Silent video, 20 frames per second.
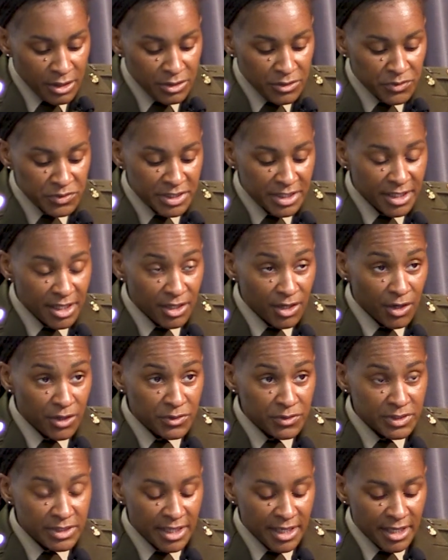Lieutenant
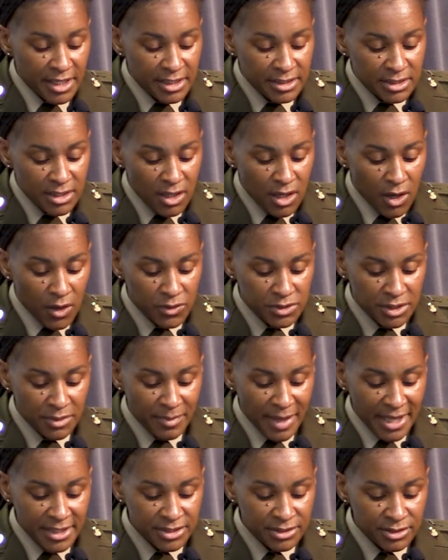Colonel Sands holds a
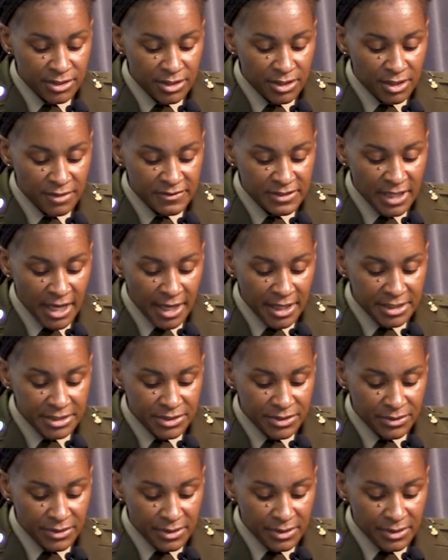Bachelor of Science